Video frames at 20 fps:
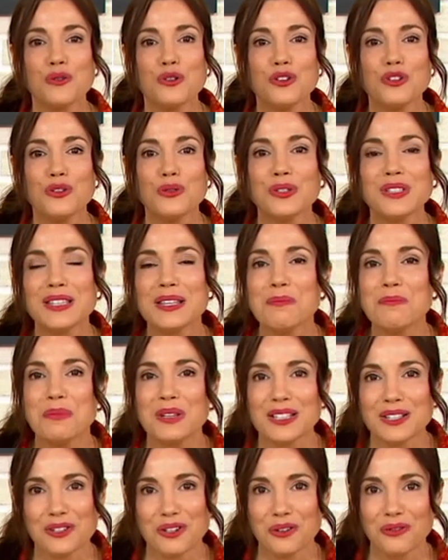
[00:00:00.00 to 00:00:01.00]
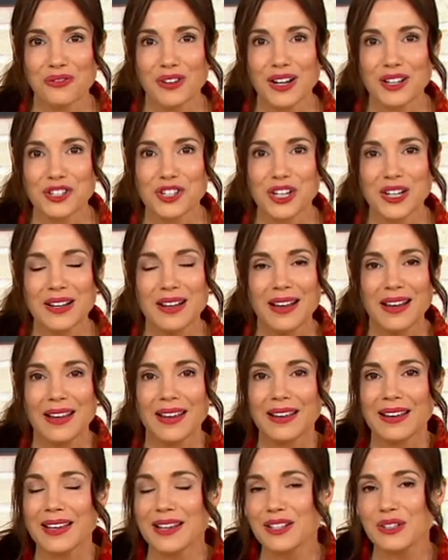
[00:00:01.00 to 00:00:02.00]
use the mister function.
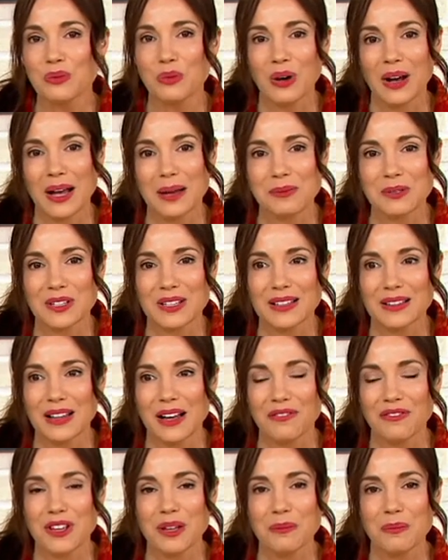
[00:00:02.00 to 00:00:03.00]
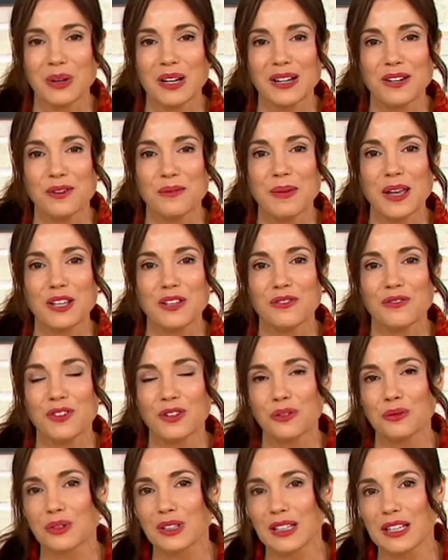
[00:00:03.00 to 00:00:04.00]
Kids will absolutely love it, but it'll make you
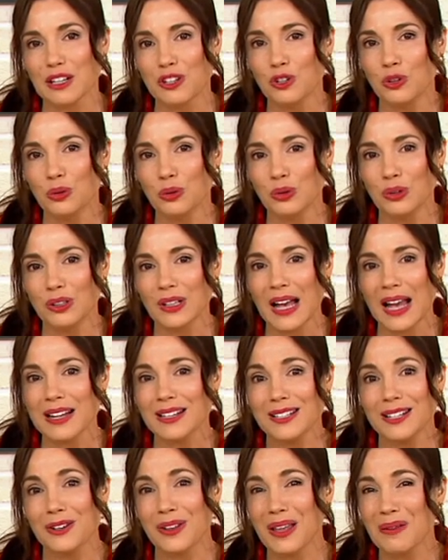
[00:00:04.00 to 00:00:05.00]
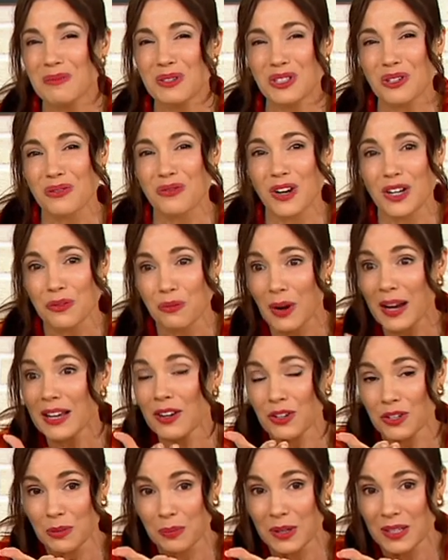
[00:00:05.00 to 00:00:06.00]
feel really cool. And, you know, that mister function, right
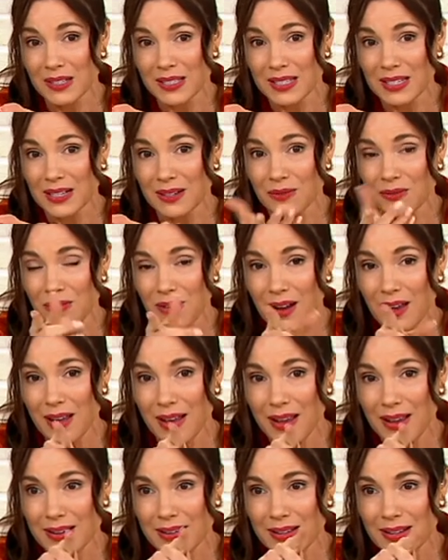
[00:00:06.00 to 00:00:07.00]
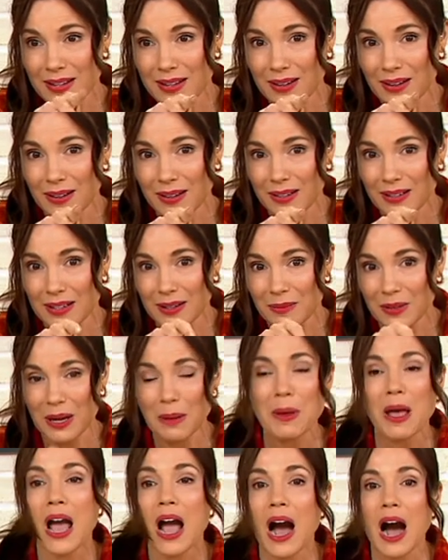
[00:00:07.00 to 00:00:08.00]
here, you'll be able to see it right here yeah. coming
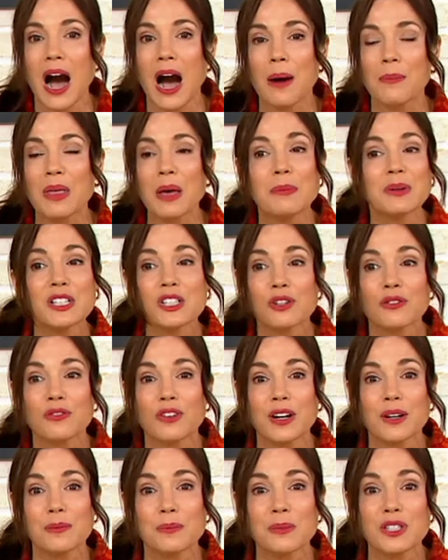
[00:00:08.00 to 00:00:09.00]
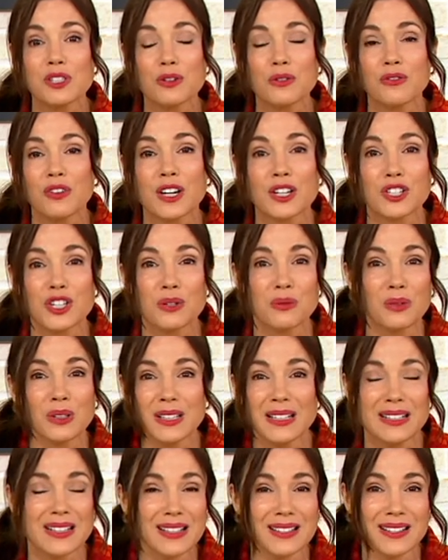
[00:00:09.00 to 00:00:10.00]
up. Um, that mister function
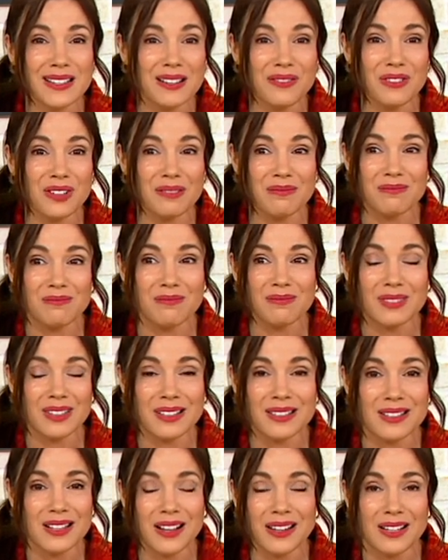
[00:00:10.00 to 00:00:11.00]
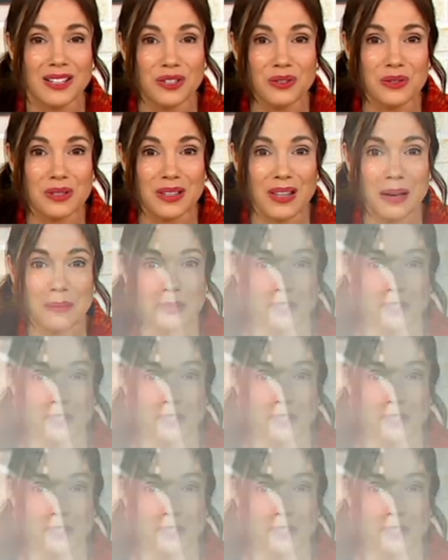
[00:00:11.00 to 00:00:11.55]
really doesn't even, it's not like using that